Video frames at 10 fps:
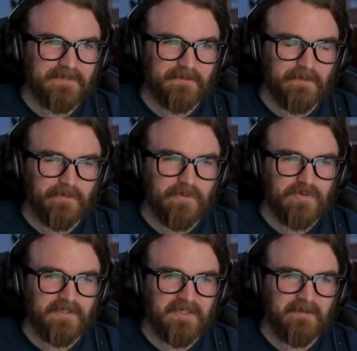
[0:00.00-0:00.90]
So you're
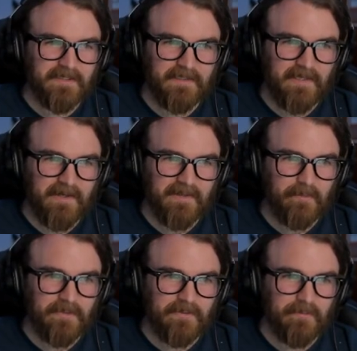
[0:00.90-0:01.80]
usually killing a lot of
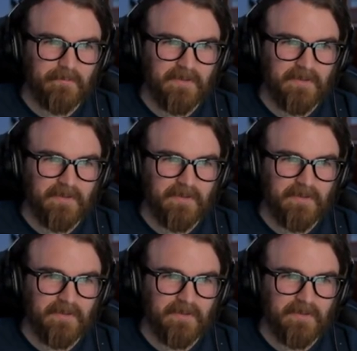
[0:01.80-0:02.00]
them when you